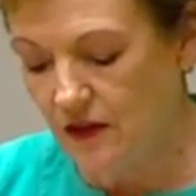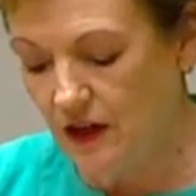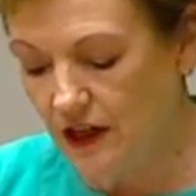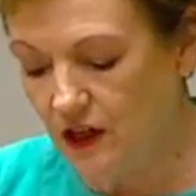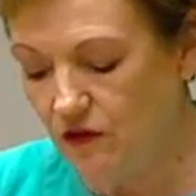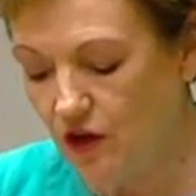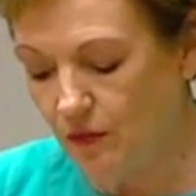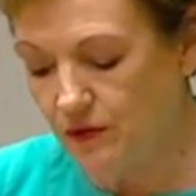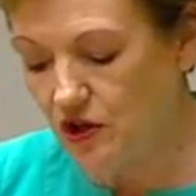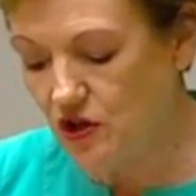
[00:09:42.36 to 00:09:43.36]
The Leader of the
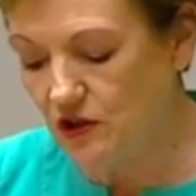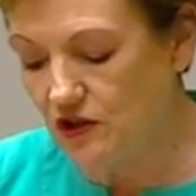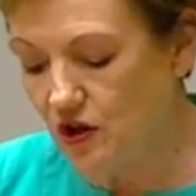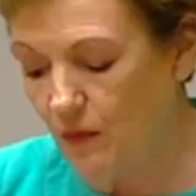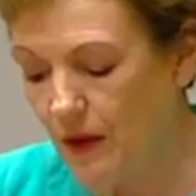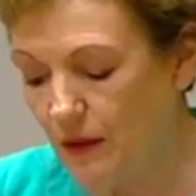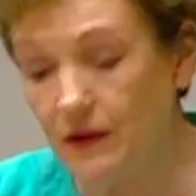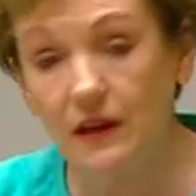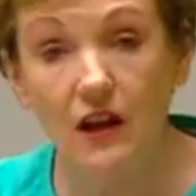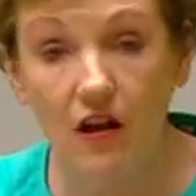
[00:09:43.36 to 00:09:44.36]
Opposition does not
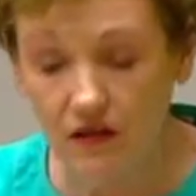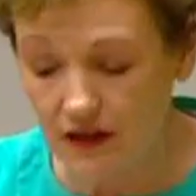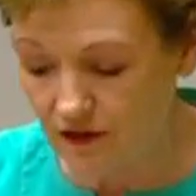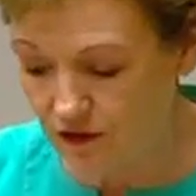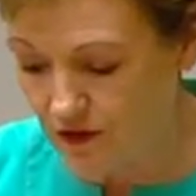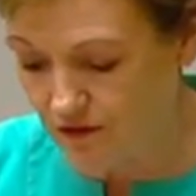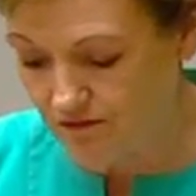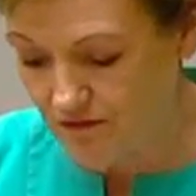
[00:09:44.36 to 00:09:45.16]
publicly hold that view.